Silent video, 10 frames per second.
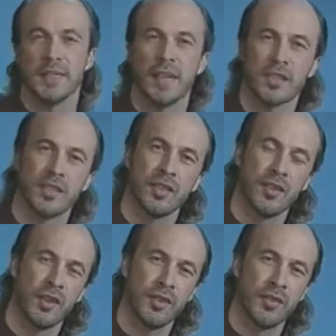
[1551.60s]
section
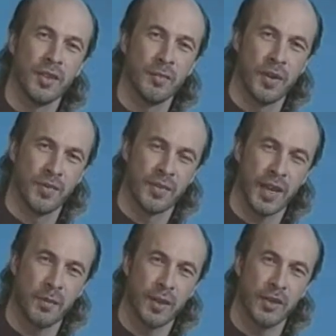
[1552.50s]
on the rhythm riffs,
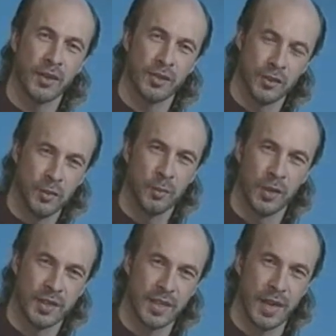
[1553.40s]
I want to look at 2
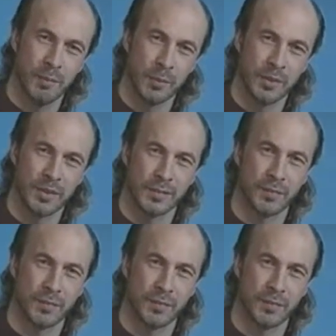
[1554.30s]
more examples.